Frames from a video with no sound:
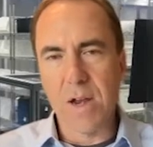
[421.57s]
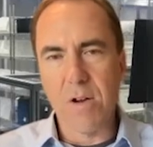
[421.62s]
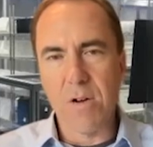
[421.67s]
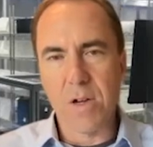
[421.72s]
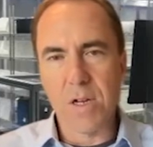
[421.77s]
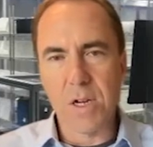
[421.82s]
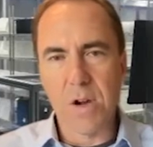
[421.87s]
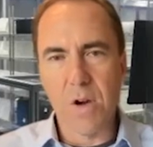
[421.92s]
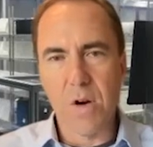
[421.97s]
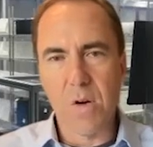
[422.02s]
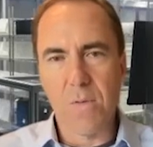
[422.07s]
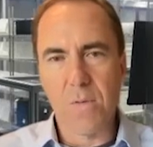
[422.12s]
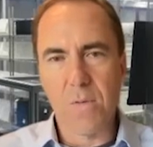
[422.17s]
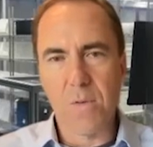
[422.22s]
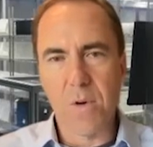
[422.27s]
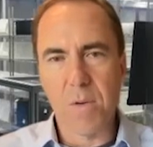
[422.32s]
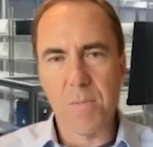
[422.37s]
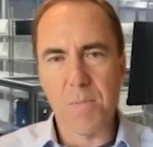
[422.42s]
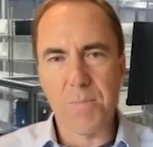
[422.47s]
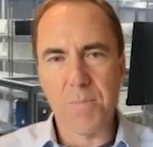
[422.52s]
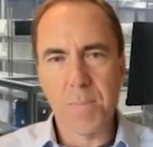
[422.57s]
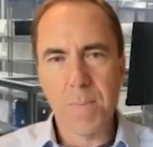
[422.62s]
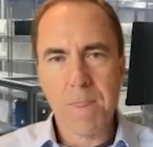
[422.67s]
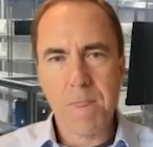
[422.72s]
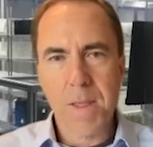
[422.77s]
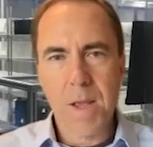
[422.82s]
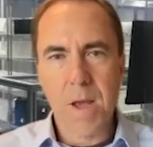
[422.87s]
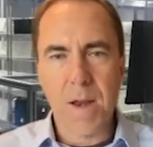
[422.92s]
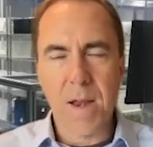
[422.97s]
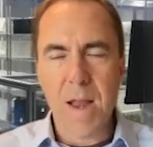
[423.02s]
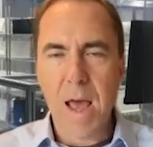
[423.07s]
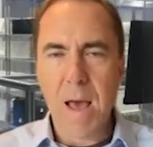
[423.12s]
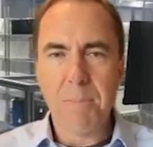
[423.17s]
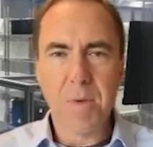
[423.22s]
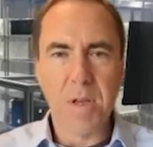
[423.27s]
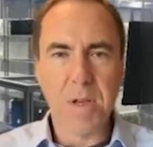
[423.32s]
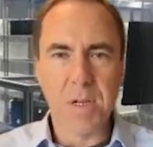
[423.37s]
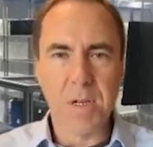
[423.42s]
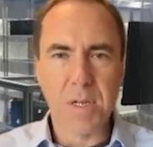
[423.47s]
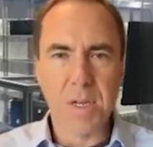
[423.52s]
to go from a
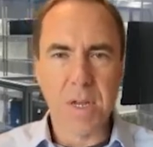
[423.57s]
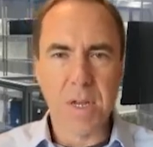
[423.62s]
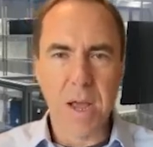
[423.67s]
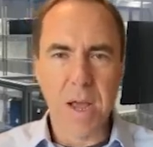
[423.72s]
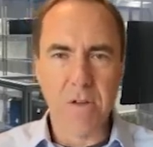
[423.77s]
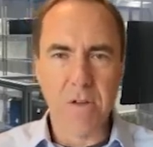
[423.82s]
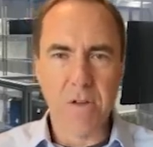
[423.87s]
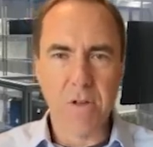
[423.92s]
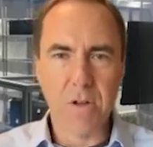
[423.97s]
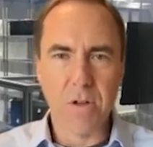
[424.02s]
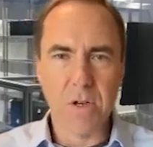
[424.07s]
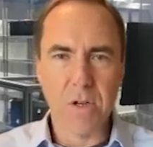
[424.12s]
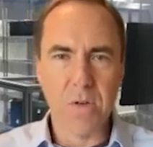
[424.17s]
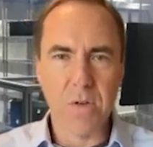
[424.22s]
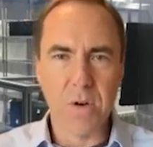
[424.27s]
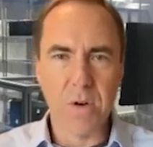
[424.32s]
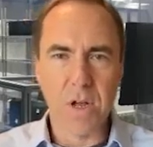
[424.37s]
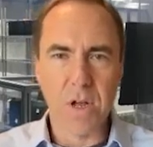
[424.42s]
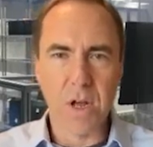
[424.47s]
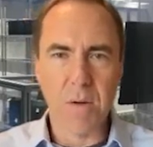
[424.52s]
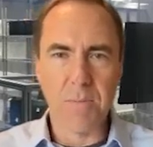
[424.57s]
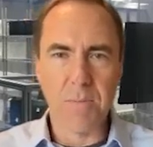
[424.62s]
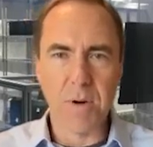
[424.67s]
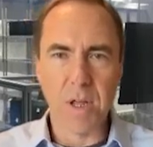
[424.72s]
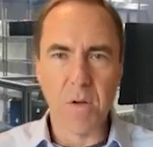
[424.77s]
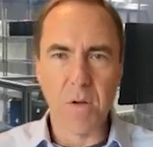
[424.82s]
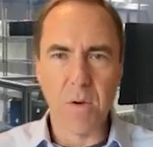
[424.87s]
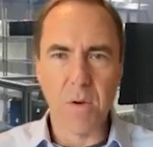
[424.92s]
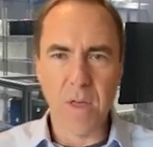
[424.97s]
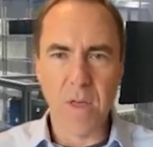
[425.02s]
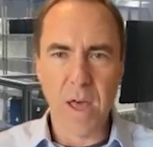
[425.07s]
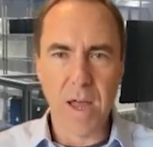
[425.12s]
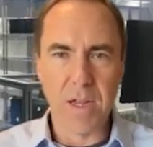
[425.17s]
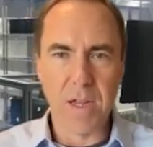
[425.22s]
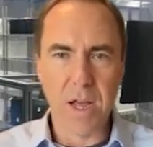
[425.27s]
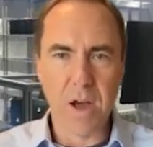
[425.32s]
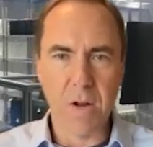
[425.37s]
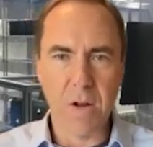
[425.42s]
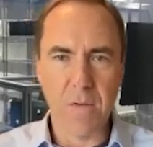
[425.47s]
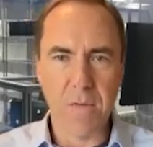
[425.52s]
napkin sketch to a company with a
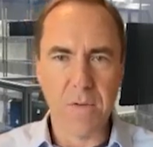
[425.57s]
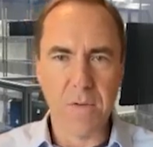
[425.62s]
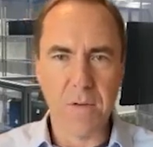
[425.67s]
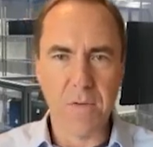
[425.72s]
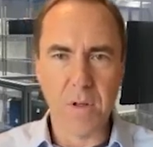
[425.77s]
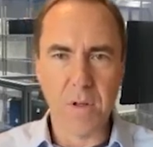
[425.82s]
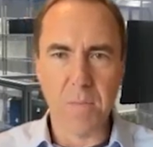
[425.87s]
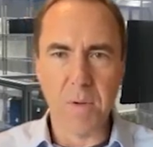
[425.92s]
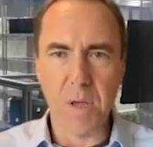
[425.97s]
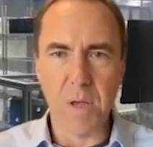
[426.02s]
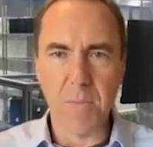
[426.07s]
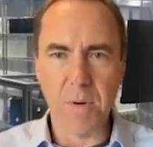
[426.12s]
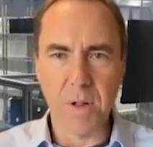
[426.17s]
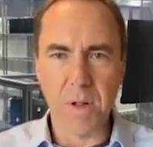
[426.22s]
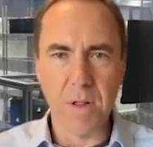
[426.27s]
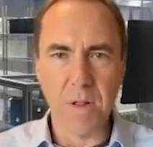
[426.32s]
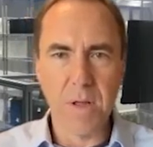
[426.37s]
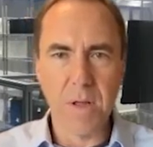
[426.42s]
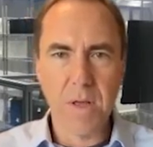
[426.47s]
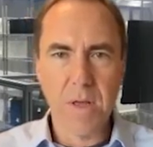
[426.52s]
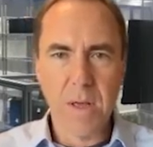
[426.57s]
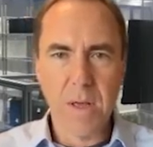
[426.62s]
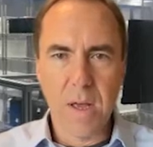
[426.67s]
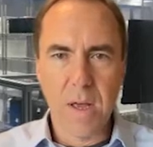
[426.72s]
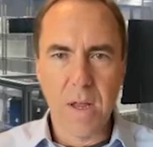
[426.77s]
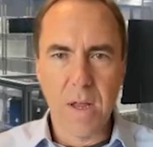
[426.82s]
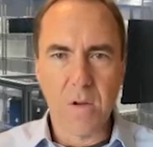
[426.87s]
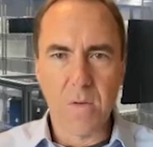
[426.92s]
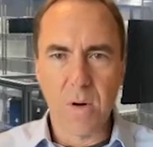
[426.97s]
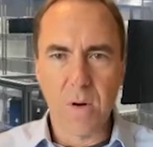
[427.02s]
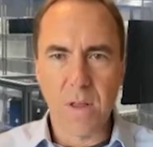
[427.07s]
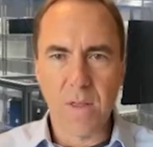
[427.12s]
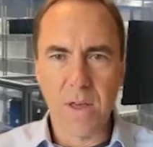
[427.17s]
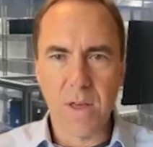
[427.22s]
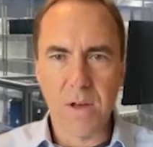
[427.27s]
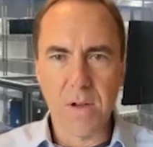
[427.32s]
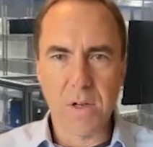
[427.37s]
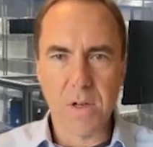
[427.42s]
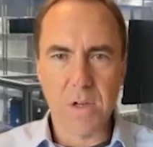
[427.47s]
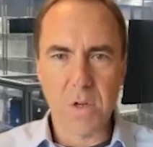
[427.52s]
headcount of 50 people and
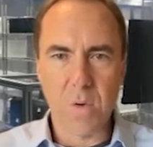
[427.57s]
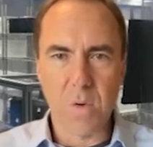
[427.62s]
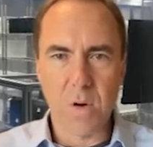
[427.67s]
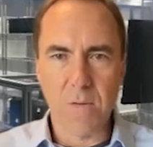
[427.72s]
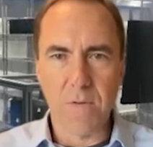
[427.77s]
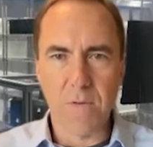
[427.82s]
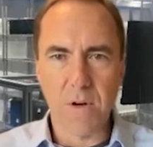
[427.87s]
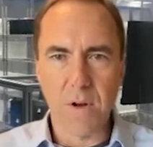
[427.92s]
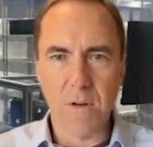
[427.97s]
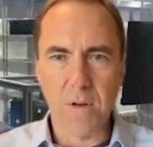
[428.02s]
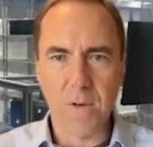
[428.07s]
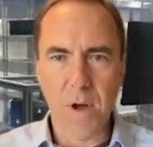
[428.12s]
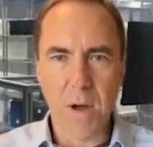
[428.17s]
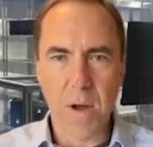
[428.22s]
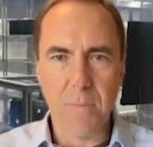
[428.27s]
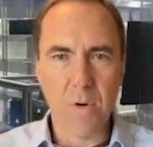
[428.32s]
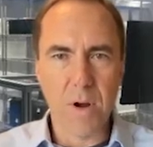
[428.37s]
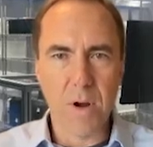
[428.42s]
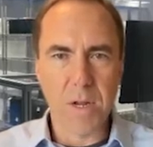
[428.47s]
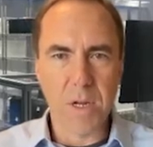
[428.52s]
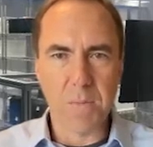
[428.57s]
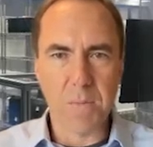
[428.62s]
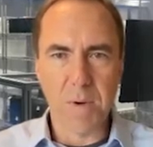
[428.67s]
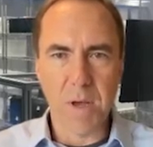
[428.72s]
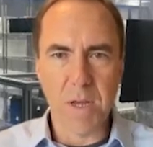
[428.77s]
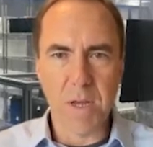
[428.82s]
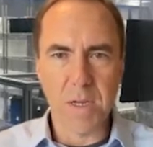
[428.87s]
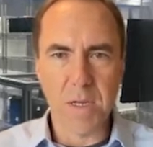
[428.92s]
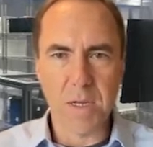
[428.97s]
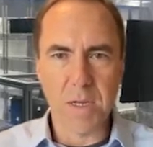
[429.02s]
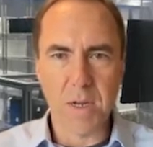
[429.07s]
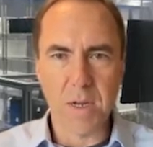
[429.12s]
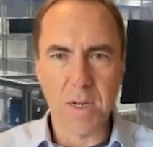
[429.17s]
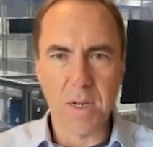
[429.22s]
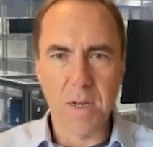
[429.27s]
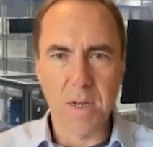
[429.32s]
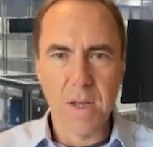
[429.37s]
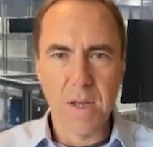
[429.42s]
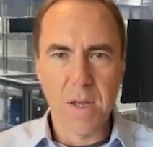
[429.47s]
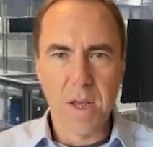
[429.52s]
20,000 square foot of operating space and
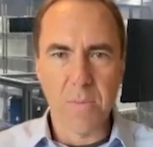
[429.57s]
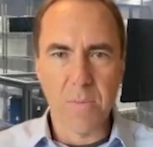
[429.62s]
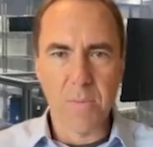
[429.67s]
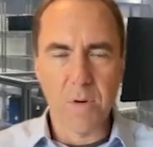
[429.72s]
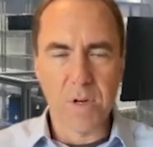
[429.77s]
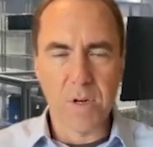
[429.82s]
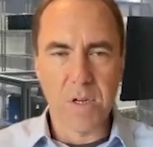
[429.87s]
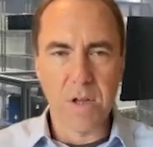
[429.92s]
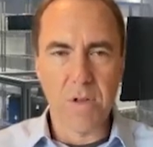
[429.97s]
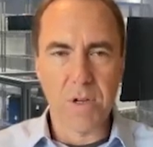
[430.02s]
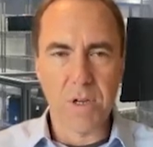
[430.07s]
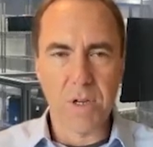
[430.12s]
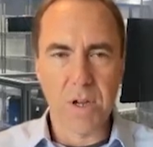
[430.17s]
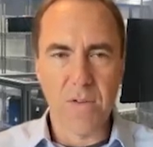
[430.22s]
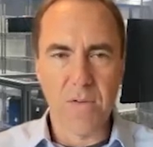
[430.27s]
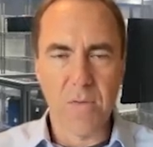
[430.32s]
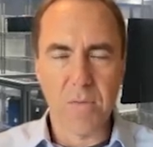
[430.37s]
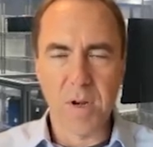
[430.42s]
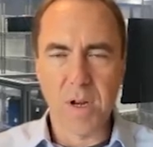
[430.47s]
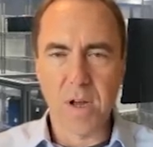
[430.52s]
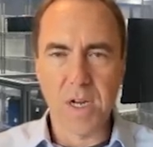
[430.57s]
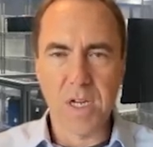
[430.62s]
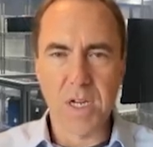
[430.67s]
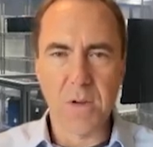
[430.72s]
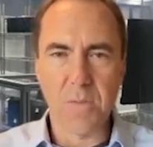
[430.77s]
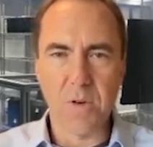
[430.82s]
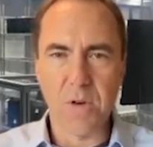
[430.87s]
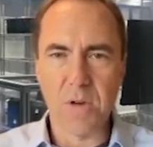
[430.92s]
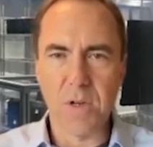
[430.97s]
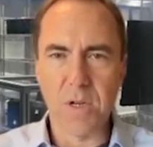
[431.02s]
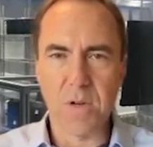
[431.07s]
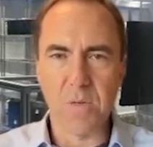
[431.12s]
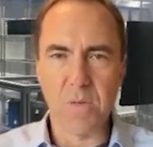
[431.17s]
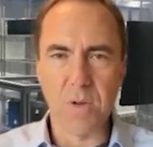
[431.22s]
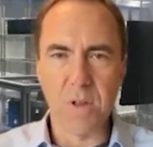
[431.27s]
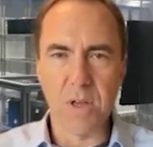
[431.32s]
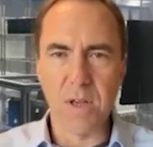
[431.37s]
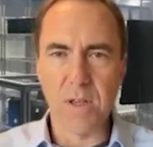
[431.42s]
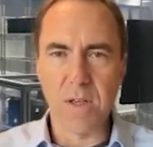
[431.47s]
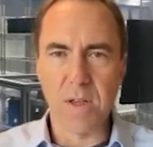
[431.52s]
prestigious government customers is
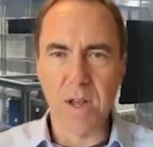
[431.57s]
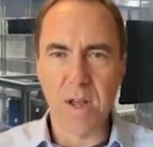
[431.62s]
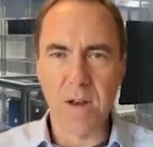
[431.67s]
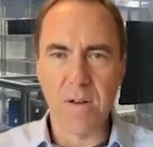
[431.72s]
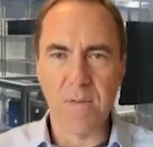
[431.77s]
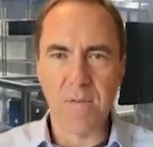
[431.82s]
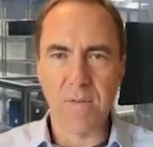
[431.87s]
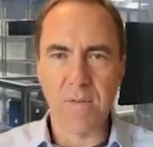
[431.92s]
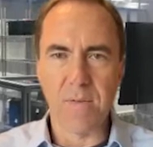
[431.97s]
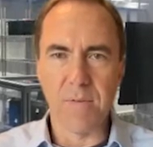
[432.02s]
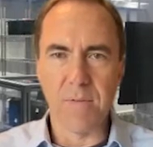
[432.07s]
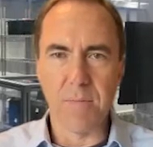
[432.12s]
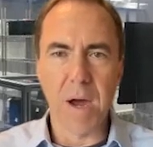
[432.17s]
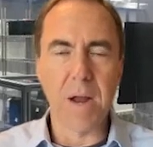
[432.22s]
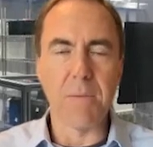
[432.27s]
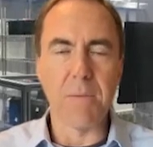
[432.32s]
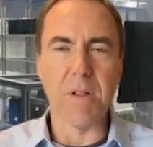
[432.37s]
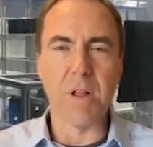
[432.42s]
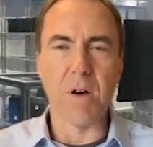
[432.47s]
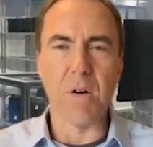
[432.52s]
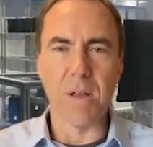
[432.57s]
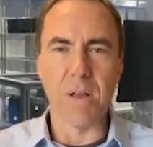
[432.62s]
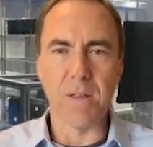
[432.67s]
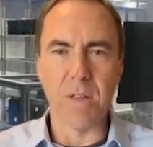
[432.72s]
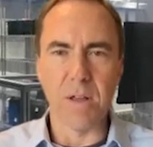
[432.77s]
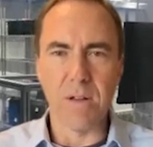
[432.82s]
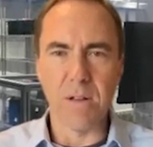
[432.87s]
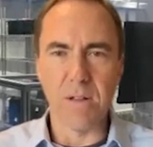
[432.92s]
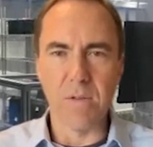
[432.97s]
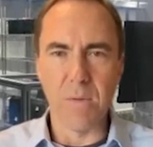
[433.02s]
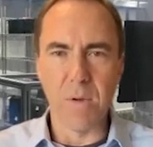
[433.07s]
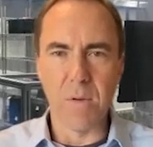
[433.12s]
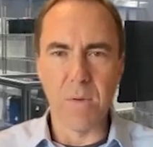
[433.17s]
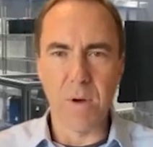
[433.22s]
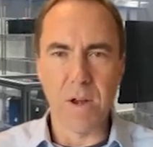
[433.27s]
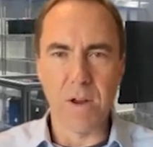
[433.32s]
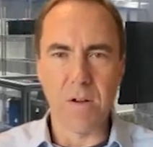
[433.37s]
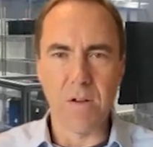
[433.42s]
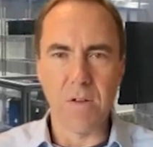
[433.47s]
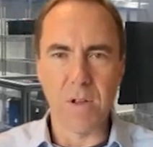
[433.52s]
really kind of mind-blowing that we
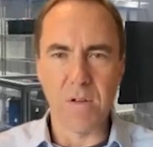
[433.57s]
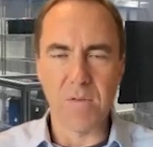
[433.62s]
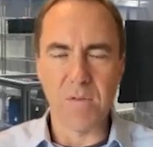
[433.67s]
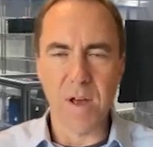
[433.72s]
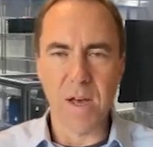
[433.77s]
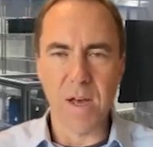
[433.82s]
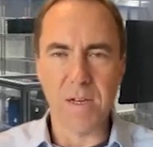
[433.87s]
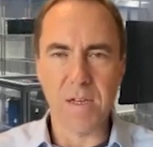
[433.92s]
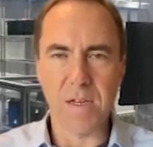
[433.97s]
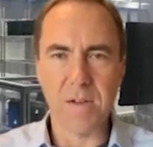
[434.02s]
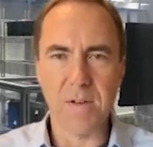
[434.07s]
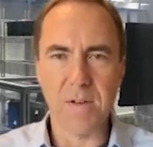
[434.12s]
went here this fast.